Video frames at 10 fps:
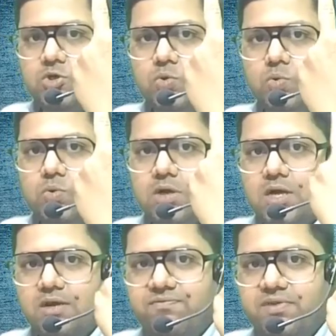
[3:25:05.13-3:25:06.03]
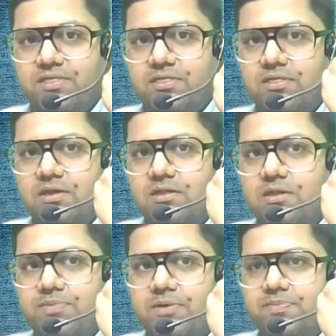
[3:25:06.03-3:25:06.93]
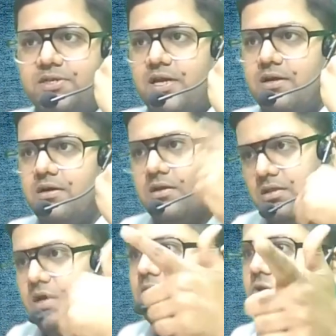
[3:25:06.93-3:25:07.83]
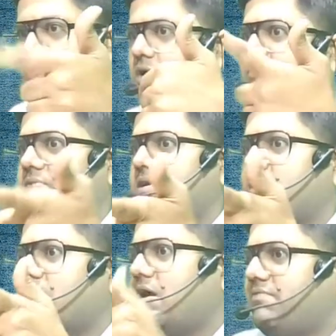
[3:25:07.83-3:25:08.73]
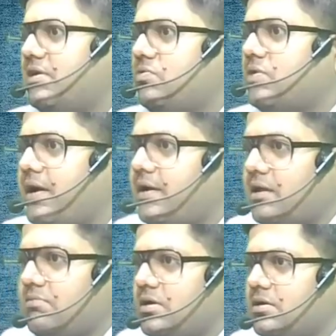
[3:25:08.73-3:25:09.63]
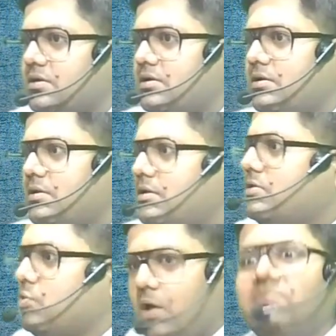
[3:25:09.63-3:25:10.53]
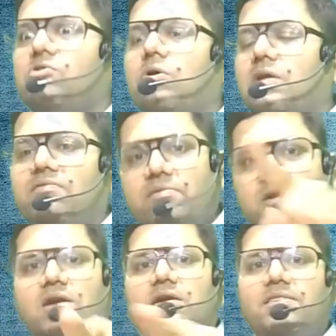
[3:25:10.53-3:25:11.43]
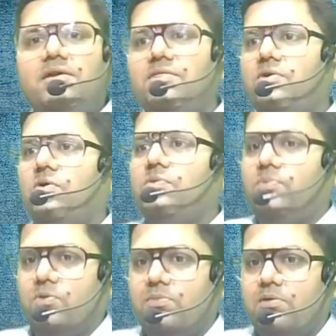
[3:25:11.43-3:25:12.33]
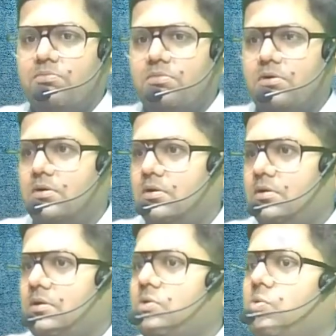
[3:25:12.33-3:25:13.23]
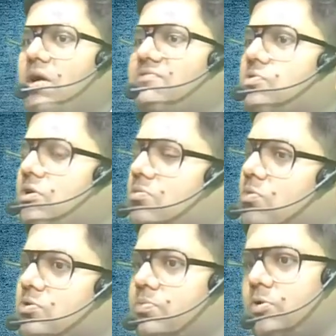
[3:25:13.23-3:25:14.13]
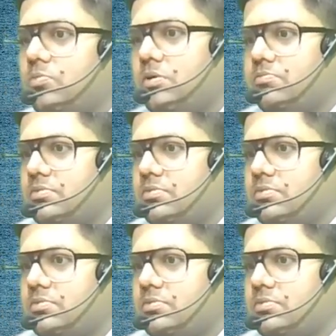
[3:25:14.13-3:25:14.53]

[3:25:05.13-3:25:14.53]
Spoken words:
Two, convincing the paper checker that you give me data, I will do 1010B. You have not given me data, that is your problem. You have solved both problems.